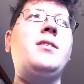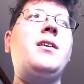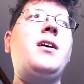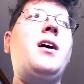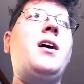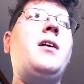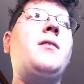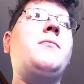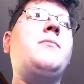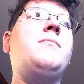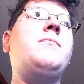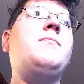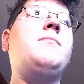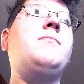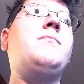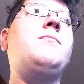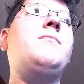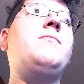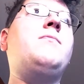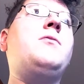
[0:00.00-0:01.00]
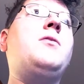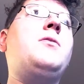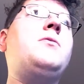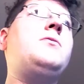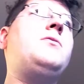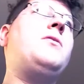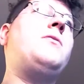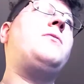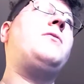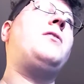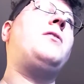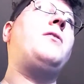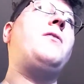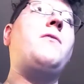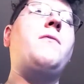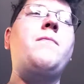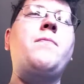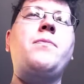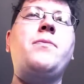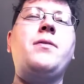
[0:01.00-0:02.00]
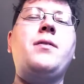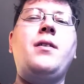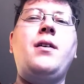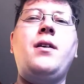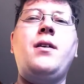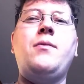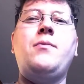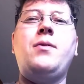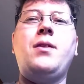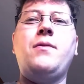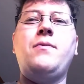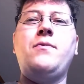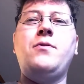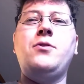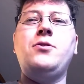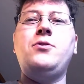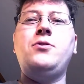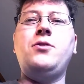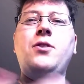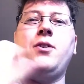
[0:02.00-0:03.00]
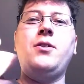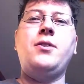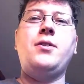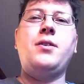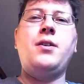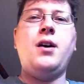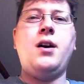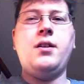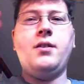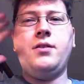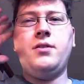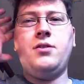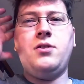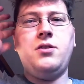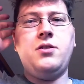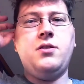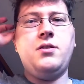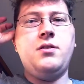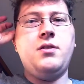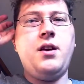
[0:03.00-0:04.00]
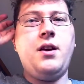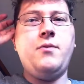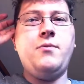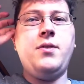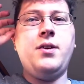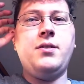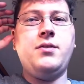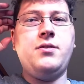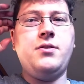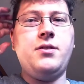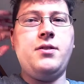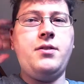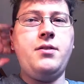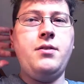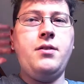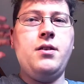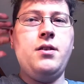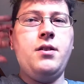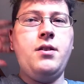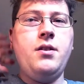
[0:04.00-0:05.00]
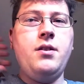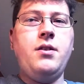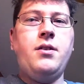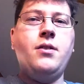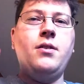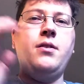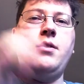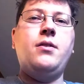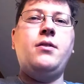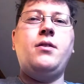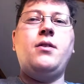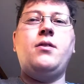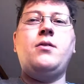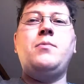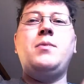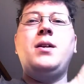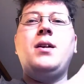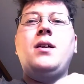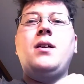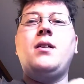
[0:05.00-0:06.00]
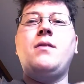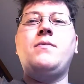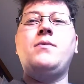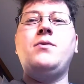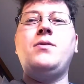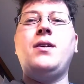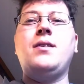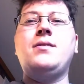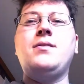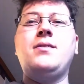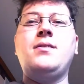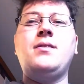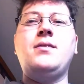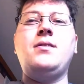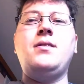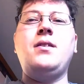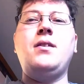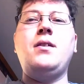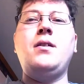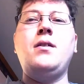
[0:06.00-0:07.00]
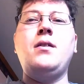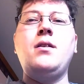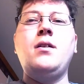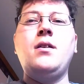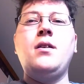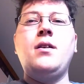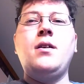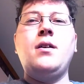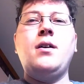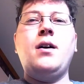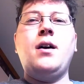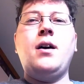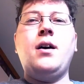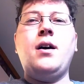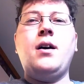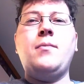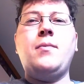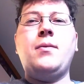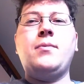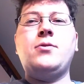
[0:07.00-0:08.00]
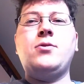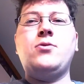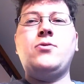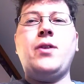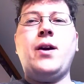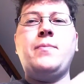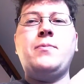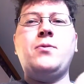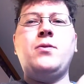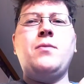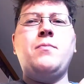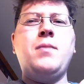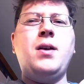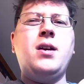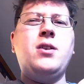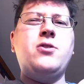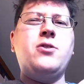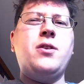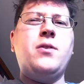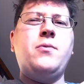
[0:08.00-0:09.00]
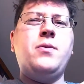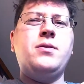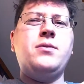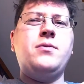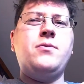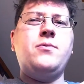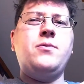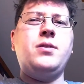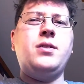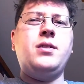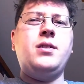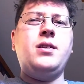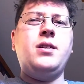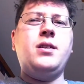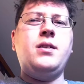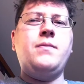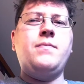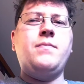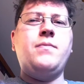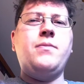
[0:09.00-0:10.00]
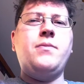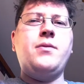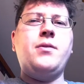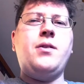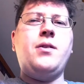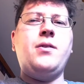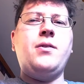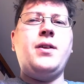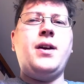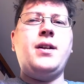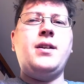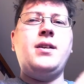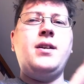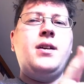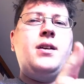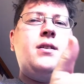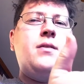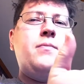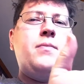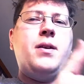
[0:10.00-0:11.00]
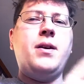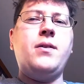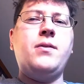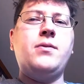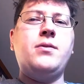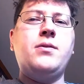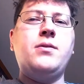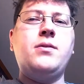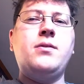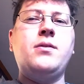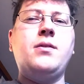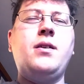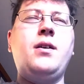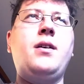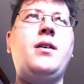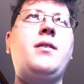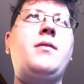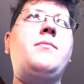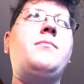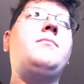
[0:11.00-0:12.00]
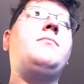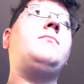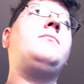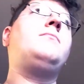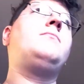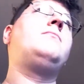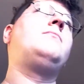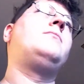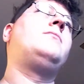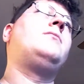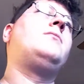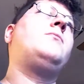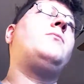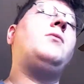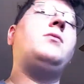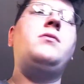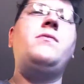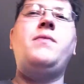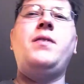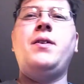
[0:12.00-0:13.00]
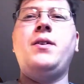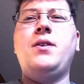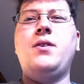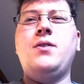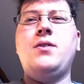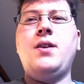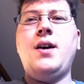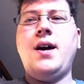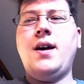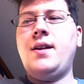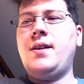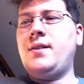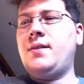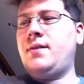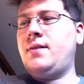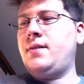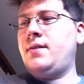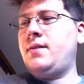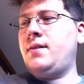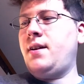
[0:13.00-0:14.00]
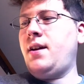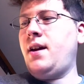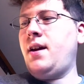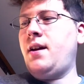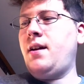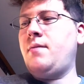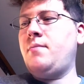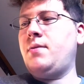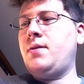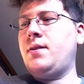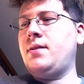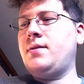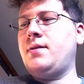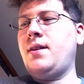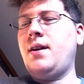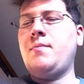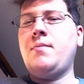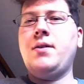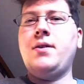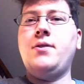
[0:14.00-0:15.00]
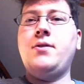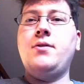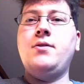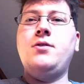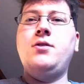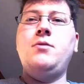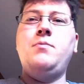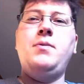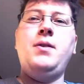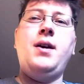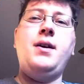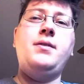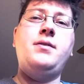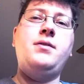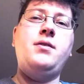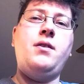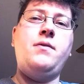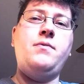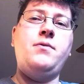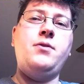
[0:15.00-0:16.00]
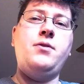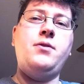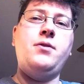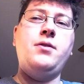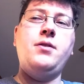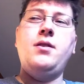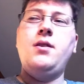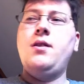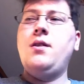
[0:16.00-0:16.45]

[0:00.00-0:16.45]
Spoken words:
For those of you who don't know, when I first started college at Western, you know, at the beginning of 2016, I was strapped with a major I wasn't really all that keen about, wasn't very good at it, and because of that my GPA suffered.